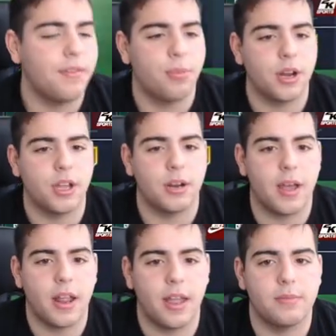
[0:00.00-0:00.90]
a pretty good
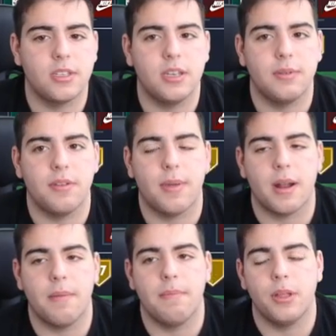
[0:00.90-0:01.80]
amount of M T. We have about
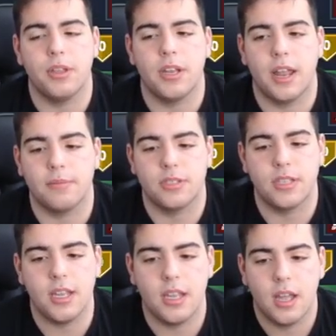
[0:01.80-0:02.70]
a million M
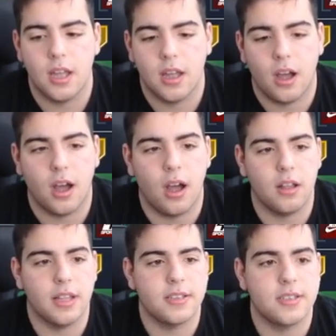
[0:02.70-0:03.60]
T. Uh,
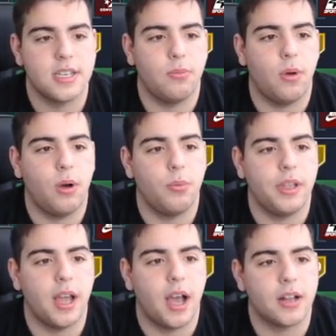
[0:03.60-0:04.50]
let's see what
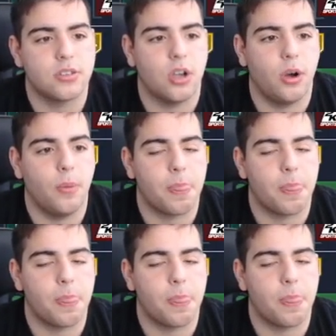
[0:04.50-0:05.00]
we got. So